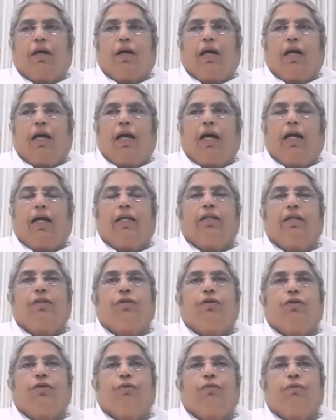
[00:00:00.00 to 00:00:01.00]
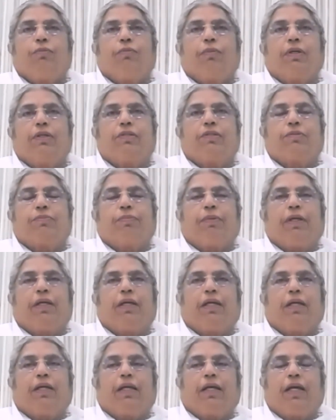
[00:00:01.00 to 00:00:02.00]
And you must
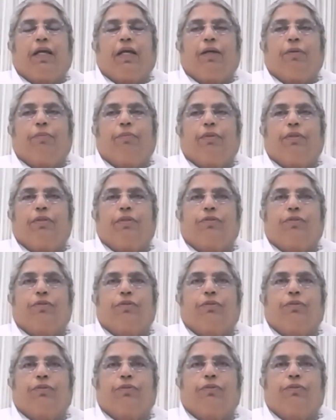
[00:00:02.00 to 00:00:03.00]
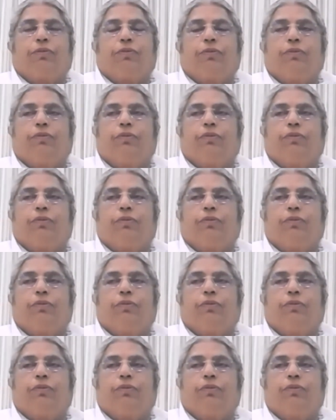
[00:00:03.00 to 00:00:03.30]
be able to